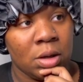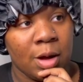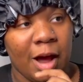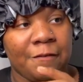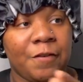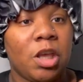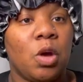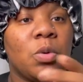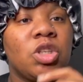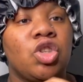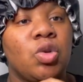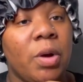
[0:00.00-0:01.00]
I think it
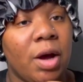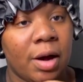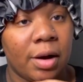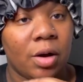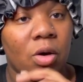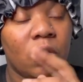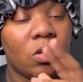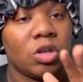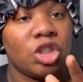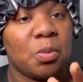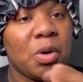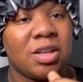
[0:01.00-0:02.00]
was Twitter or
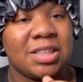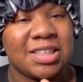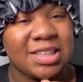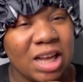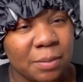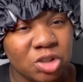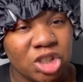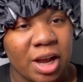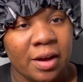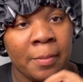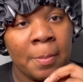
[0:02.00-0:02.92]
she went on Snapchat.